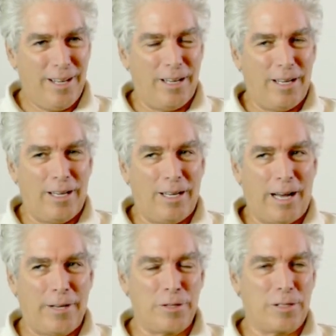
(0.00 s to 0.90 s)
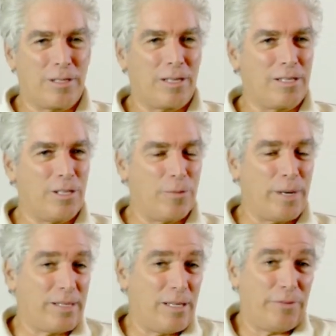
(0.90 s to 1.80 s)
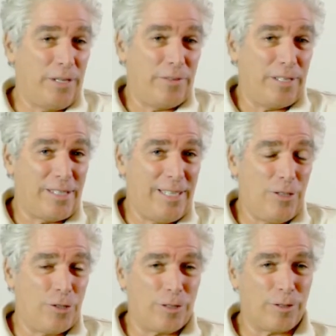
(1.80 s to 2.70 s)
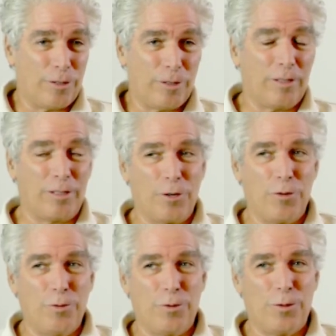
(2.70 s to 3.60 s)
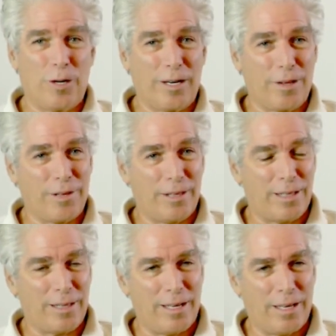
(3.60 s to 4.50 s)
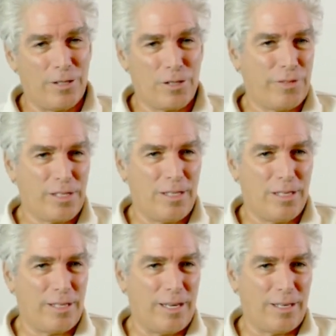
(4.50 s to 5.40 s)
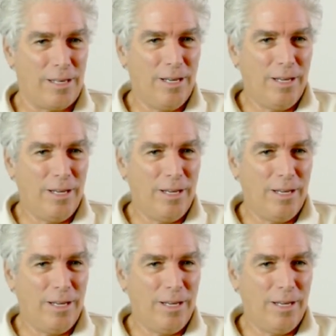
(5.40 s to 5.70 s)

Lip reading: I don't consider myself even a teacher or a guru or anything like that. I just facilitate.